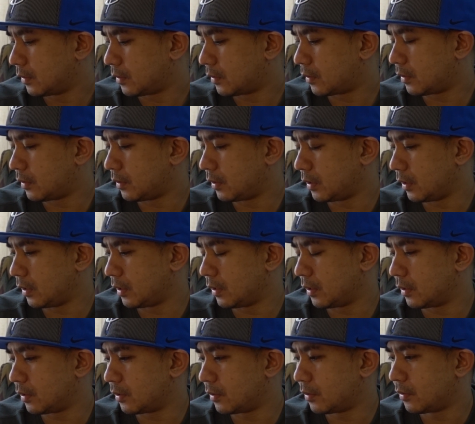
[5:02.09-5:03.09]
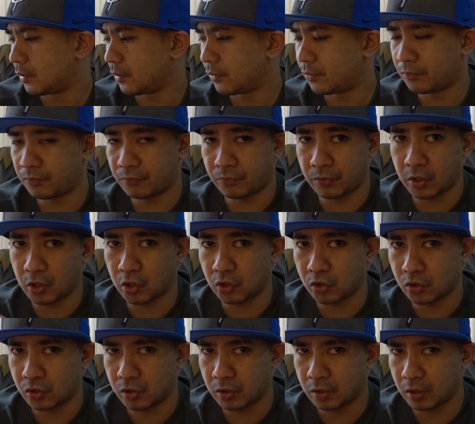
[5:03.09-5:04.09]
or the
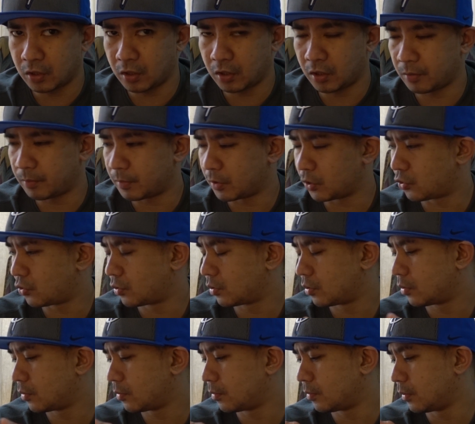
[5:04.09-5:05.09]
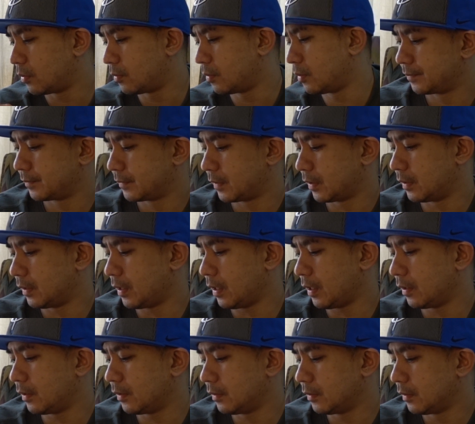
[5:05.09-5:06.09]
finished image. And
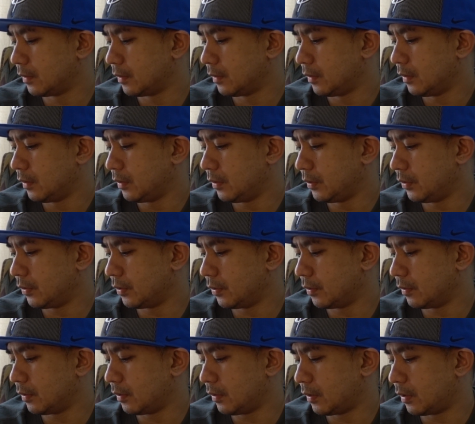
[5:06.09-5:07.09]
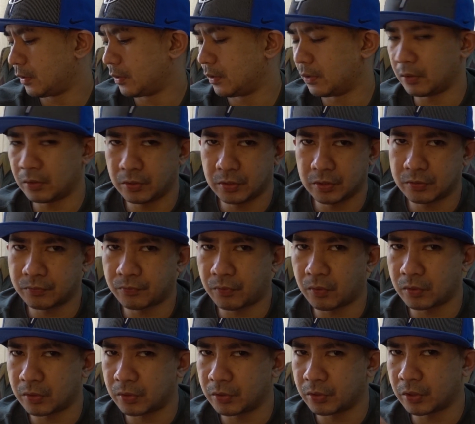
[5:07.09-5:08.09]
then on this
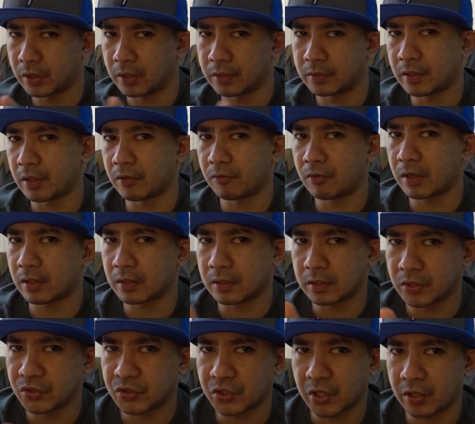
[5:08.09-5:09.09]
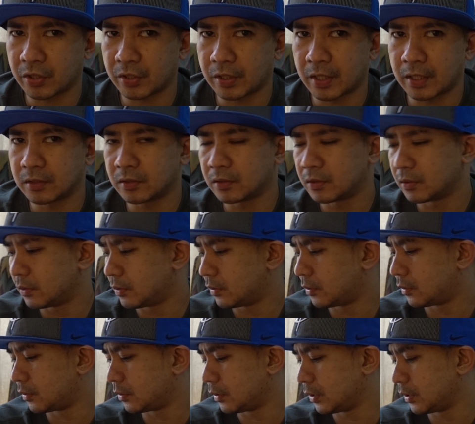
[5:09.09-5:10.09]
folder you can directly share that
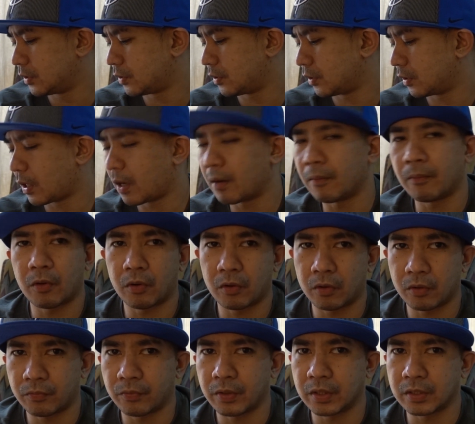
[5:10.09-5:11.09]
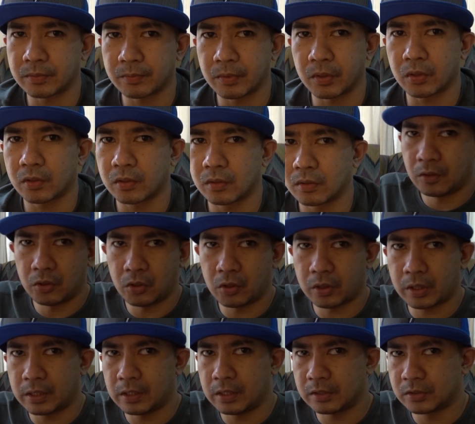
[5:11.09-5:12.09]
on Instagram or Facebook.
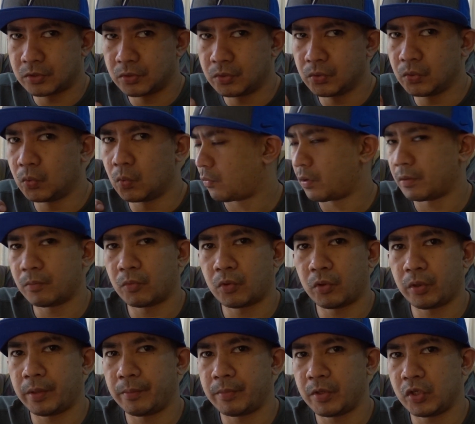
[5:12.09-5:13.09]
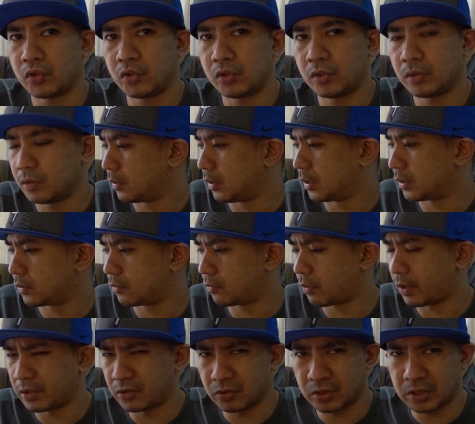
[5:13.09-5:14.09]
Okay, let's do one more image. Let's
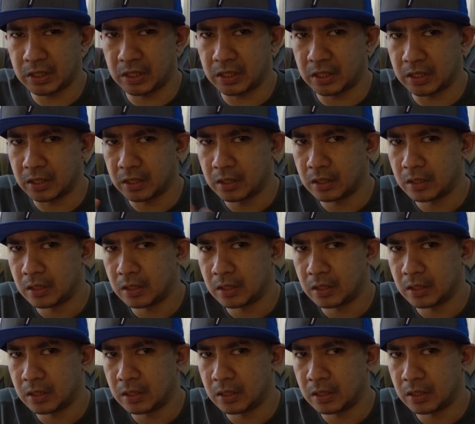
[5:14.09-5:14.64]
try to see